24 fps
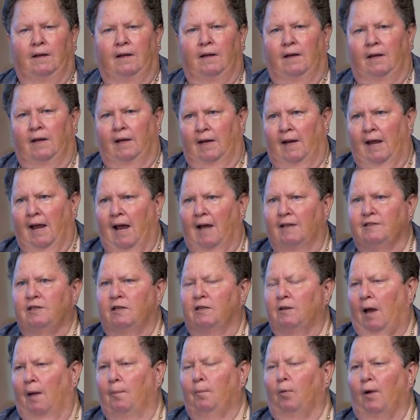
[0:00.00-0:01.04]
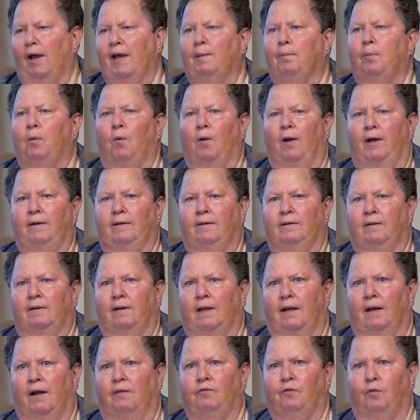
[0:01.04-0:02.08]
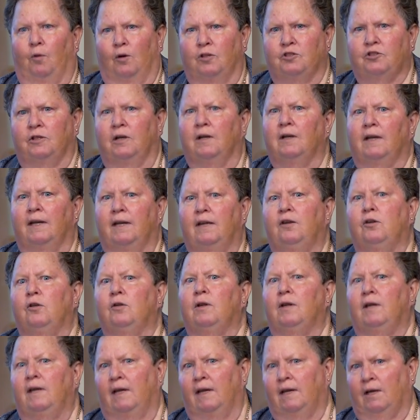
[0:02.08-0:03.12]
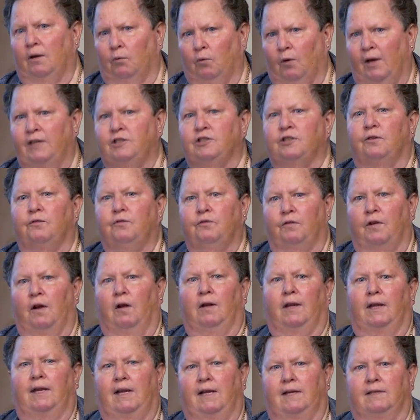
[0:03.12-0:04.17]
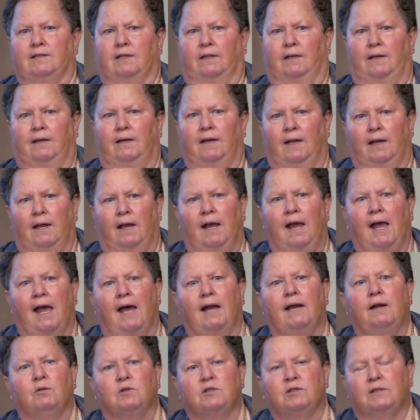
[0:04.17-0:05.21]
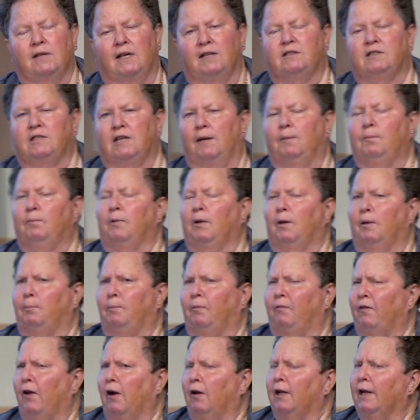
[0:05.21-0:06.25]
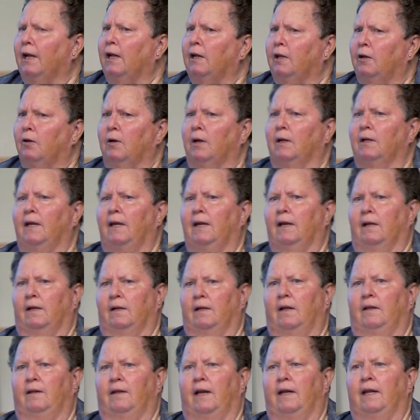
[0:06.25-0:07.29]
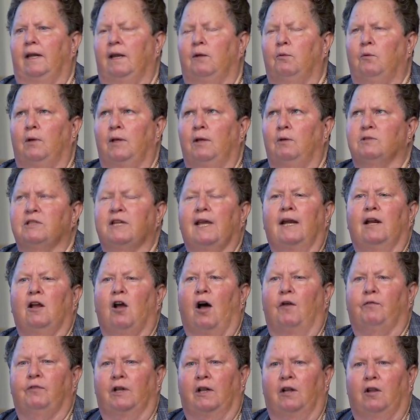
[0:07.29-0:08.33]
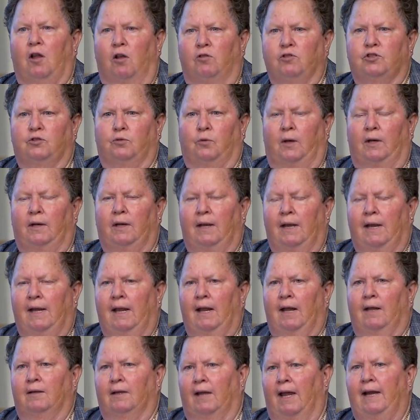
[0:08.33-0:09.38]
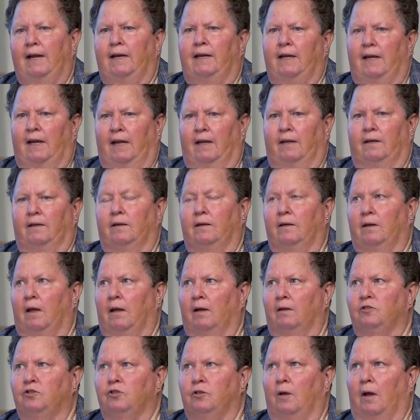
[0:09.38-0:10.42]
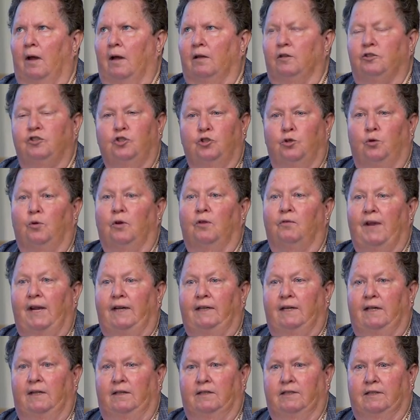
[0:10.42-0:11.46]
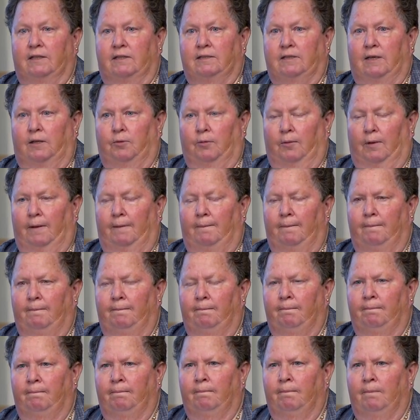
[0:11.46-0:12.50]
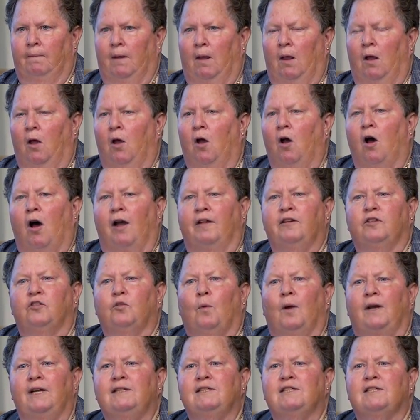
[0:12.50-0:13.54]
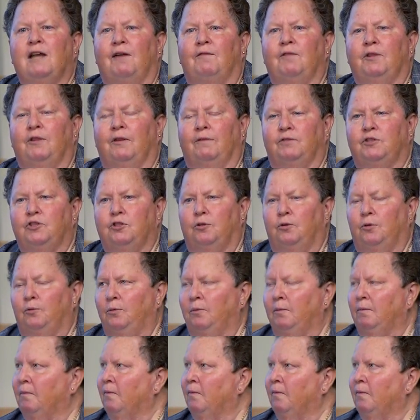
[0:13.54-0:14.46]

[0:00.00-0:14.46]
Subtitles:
He has a break point, and unfortunately, he can reach it fairly easily. And it seemed fairly clear to Lincoln that he was getting awfully close to it late in June of 1863. On the 27th of June,